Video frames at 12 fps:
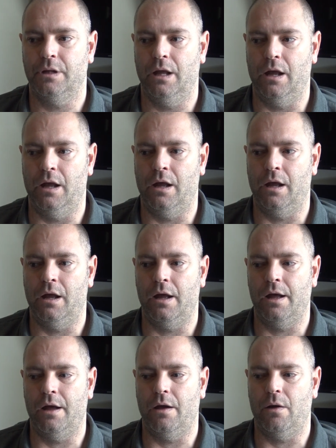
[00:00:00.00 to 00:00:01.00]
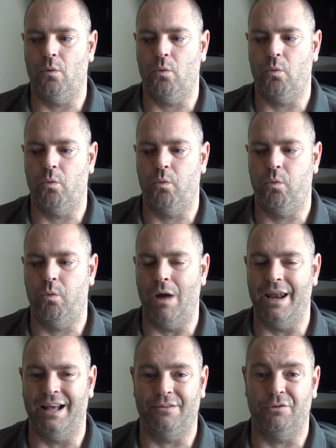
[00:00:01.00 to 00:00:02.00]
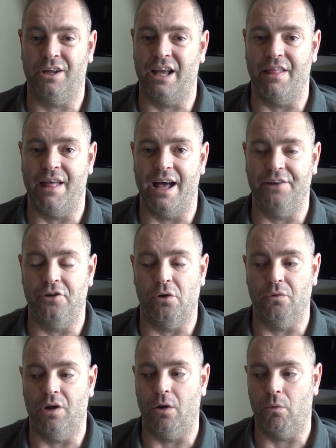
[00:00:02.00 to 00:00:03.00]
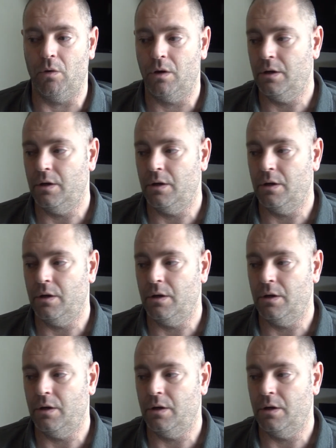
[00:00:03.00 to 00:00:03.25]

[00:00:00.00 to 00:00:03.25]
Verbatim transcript: uh, when I'm gonna get that I don't know